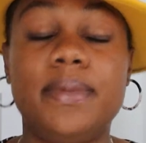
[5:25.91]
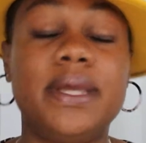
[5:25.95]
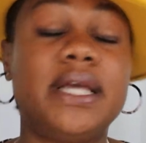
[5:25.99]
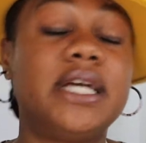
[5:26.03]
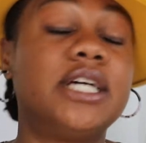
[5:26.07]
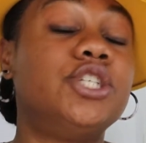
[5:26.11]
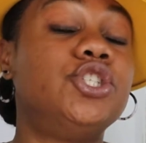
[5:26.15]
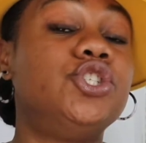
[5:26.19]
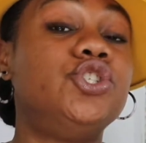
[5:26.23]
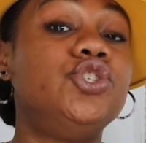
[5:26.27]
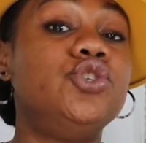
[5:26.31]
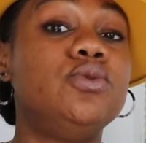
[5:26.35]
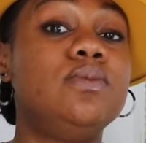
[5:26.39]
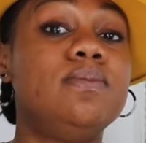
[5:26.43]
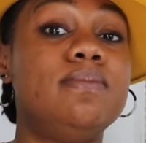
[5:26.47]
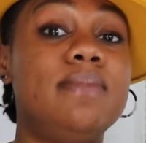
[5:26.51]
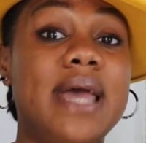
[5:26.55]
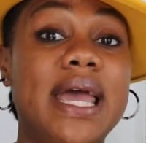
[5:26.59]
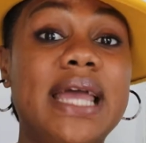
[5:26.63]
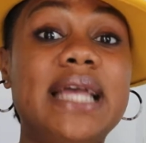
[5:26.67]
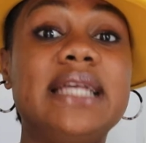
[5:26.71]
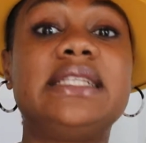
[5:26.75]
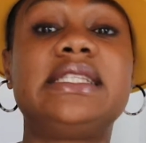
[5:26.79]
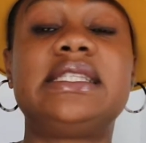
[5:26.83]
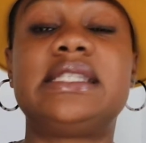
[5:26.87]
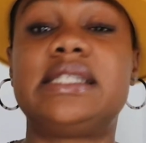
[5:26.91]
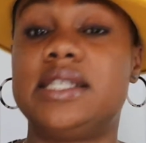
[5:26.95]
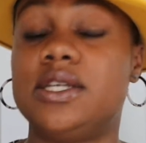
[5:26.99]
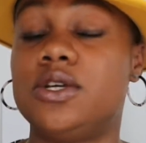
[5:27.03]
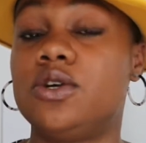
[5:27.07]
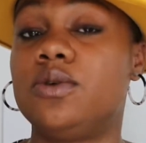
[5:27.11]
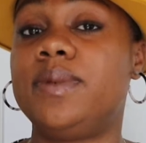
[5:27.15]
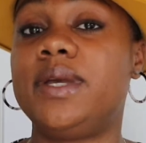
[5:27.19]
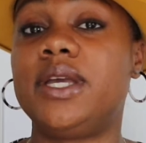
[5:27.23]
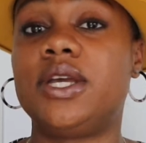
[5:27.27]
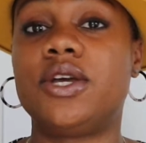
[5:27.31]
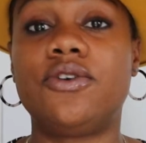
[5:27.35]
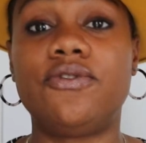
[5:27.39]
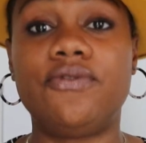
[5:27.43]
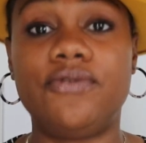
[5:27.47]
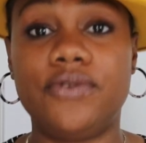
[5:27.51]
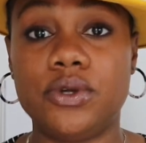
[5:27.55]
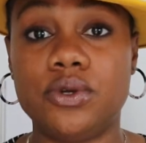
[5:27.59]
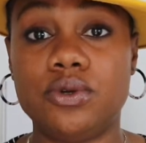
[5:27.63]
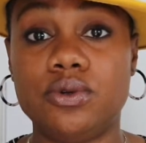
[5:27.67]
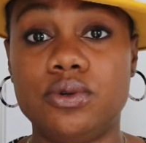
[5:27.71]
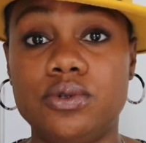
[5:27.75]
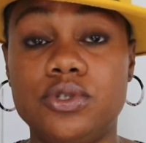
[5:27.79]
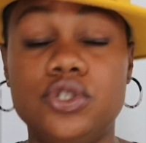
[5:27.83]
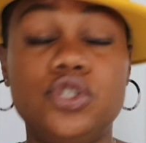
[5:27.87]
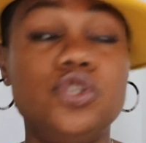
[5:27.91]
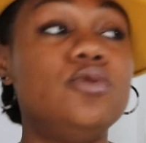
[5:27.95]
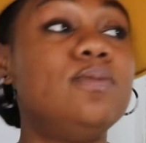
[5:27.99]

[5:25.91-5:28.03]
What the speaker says: because you may still be confused.